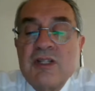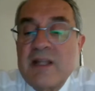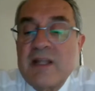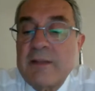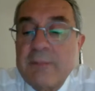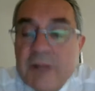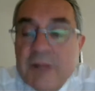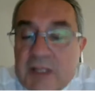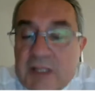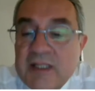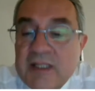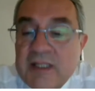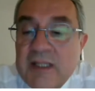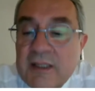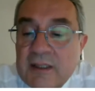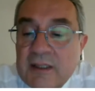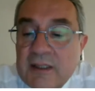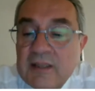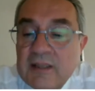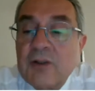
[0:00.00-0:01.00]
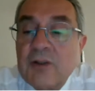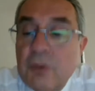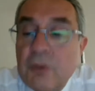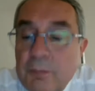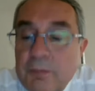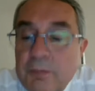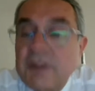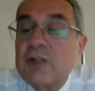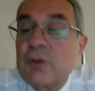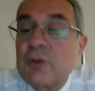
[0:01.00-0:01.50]
which is unprecedented
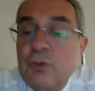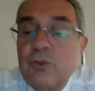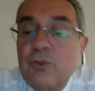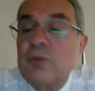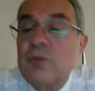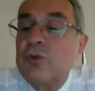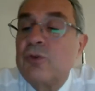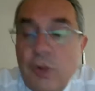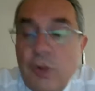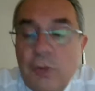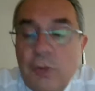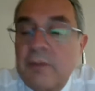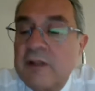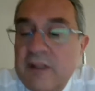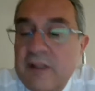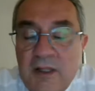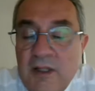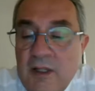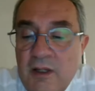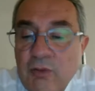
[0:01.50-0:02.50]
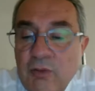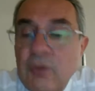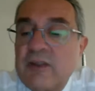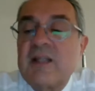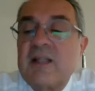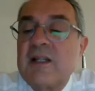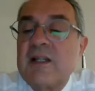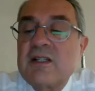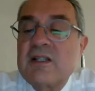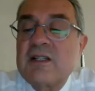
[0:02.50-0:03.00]
compared to normally
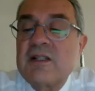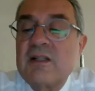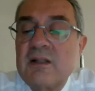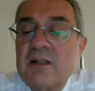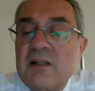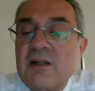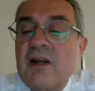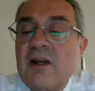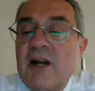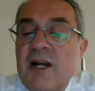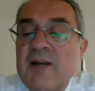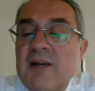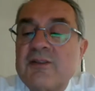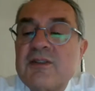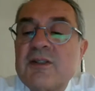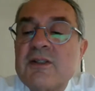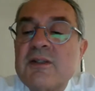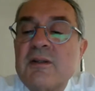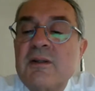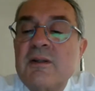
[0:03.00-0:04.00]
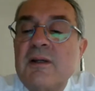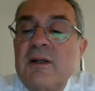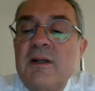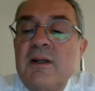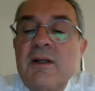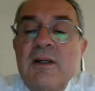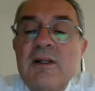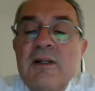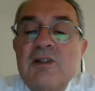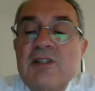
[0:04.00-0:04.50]
full thickness grafts.
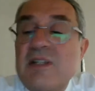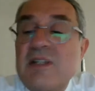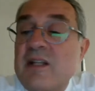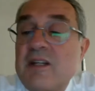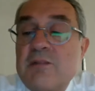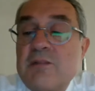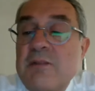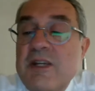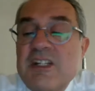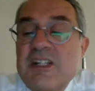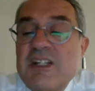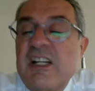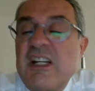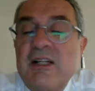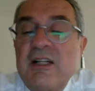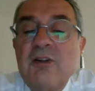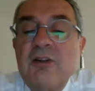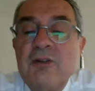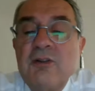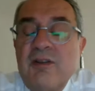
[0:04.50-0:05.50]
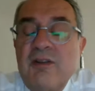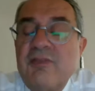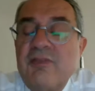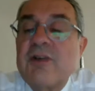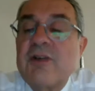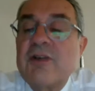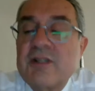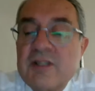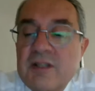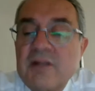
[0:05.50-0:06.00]
See, there is basically
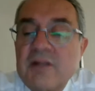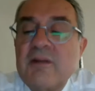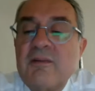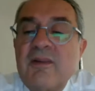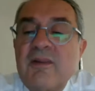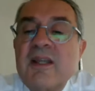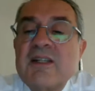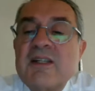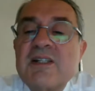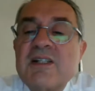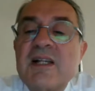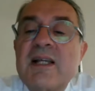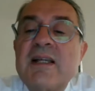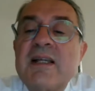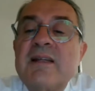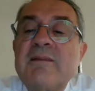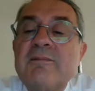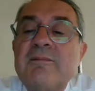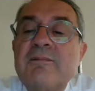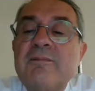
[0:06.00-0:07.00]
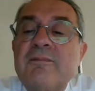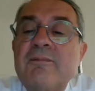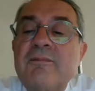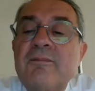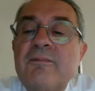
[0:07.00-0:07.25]
no difference. Next slide.